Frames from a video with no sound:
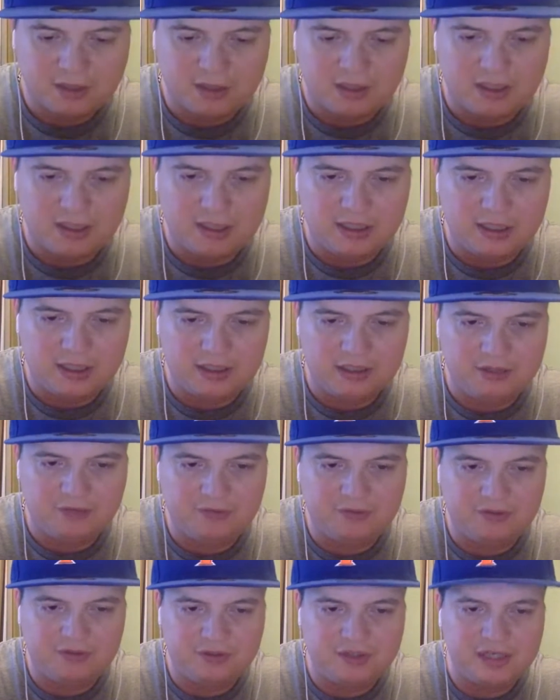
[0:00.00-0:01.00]

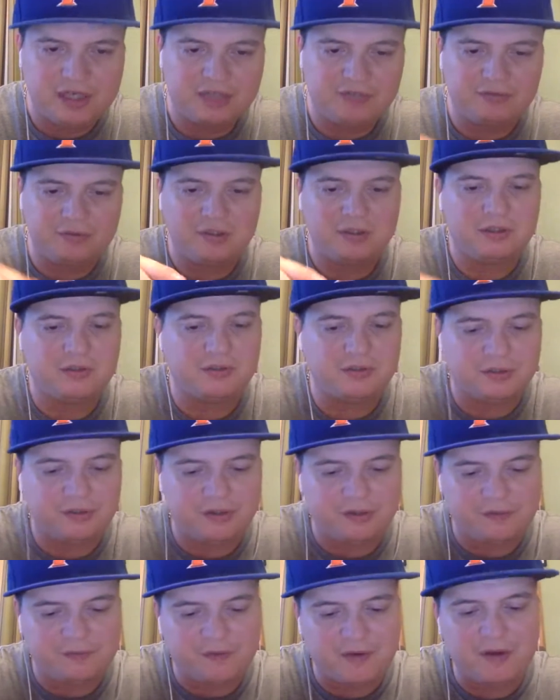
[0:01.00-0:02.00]
This one's a nice one because
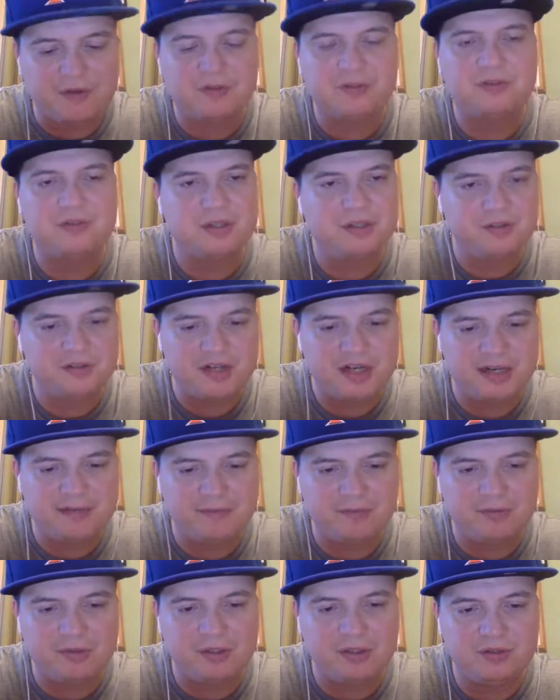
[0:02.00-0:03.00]
it's a father-son
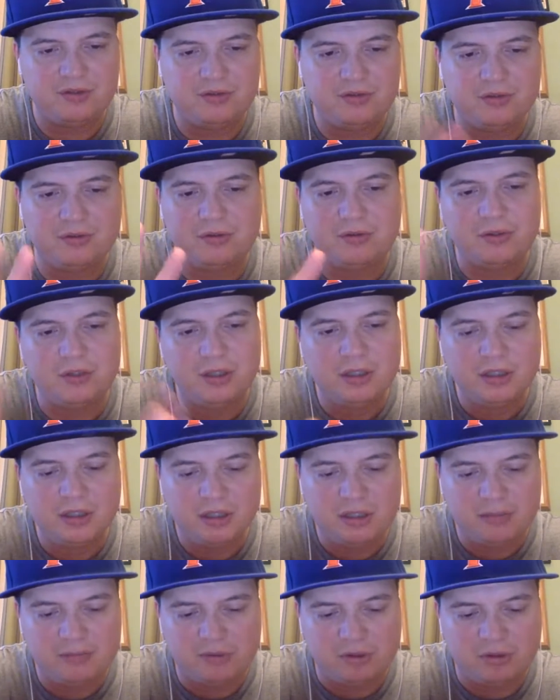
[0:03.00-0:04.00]
type 1 dual
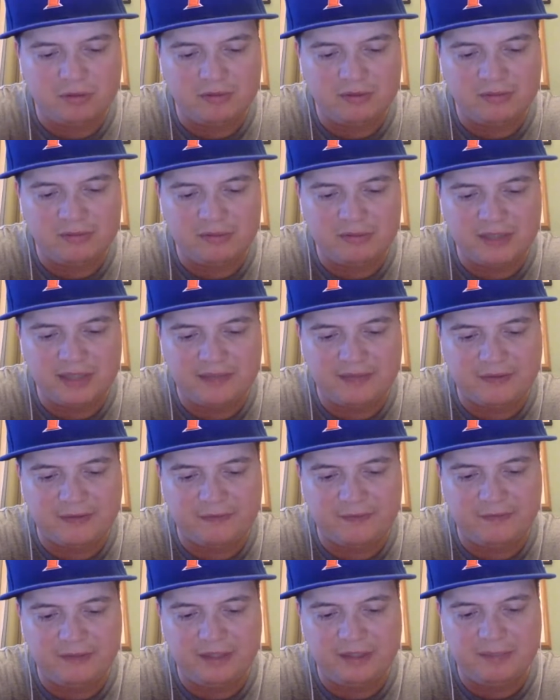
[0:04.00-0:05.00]
Bowman, but we have a
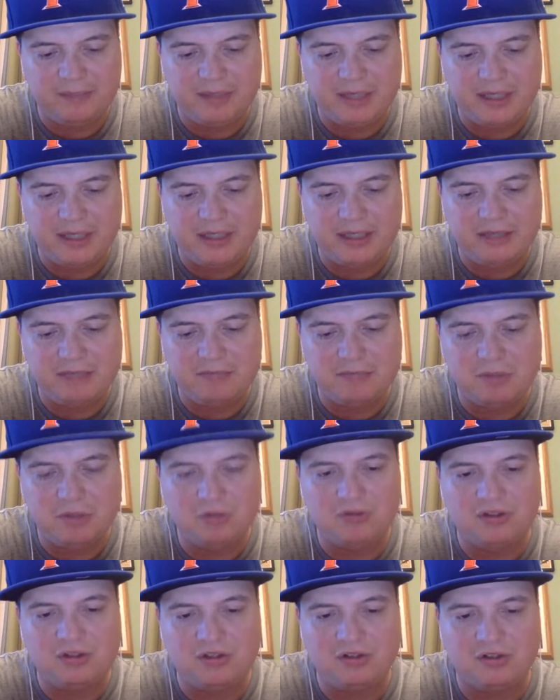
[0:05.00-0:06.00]
Felipe and
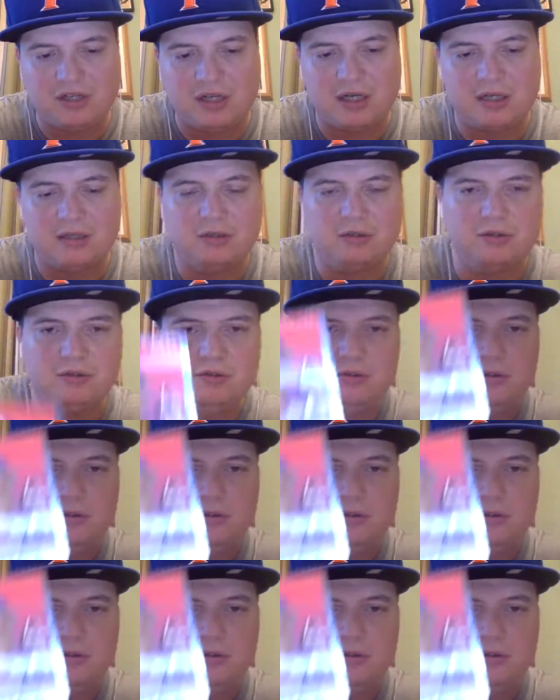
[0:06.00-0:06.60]
Moses Alou.